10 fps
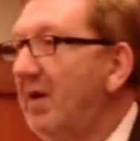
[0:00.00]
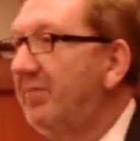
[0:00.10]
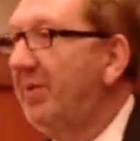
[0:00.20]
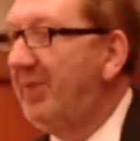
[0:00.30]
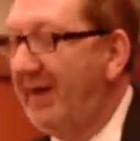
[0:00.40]

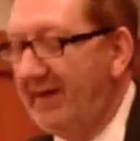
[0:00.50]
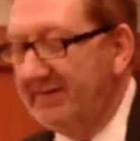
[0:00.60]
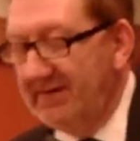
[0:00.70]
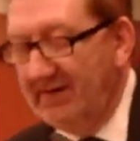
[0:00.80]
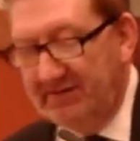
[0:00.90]
prepared
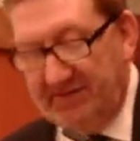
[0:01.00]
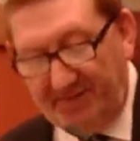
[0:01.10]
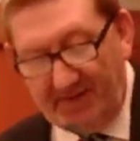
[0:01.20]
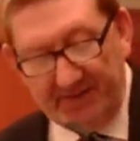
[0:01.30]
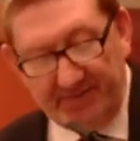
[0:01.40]
to
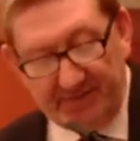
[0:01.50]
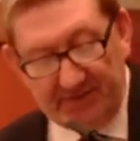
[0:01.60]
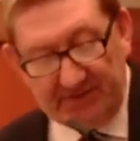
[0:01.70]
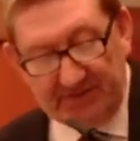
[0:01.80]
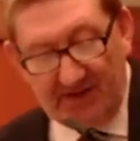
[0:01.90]
fight for
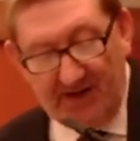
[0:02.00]
us.